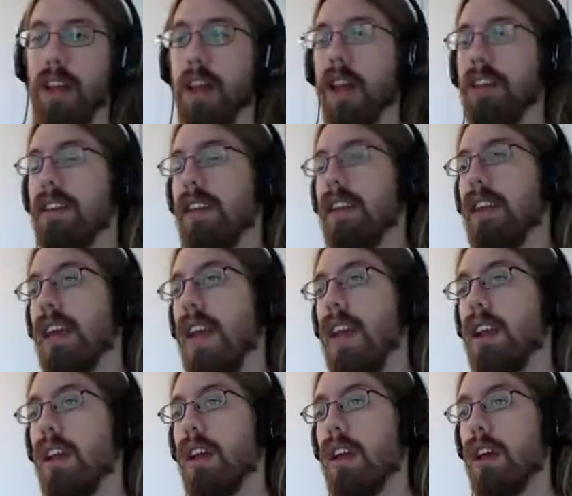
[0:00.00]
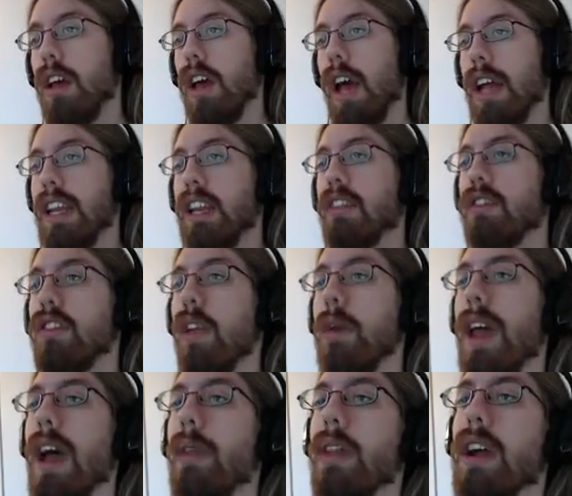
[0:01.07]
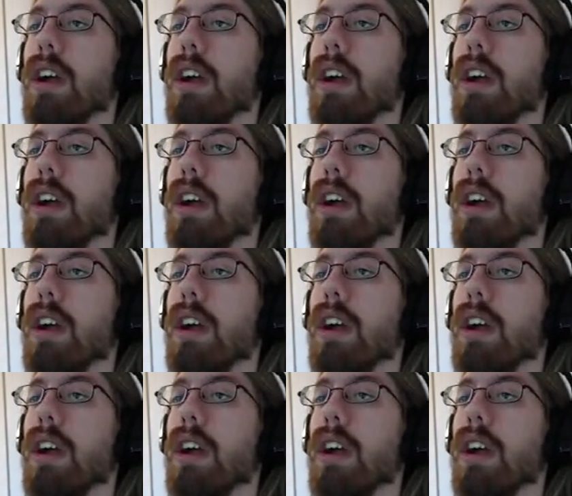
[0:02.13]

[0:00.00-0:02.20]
I did it again. I need to slow down